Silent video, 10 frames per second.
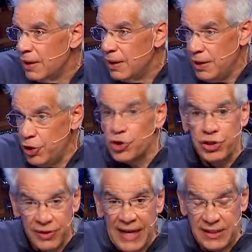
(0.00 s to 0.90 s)
here's your
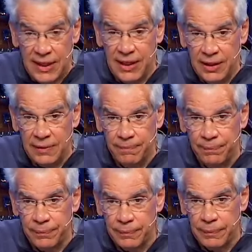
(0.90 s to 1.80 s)
destiny.
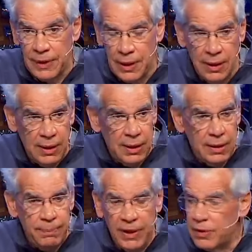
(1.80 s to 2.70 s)

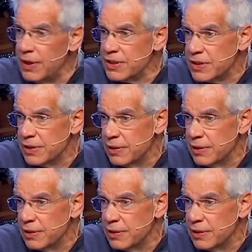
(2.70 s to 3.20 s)
Bitterness,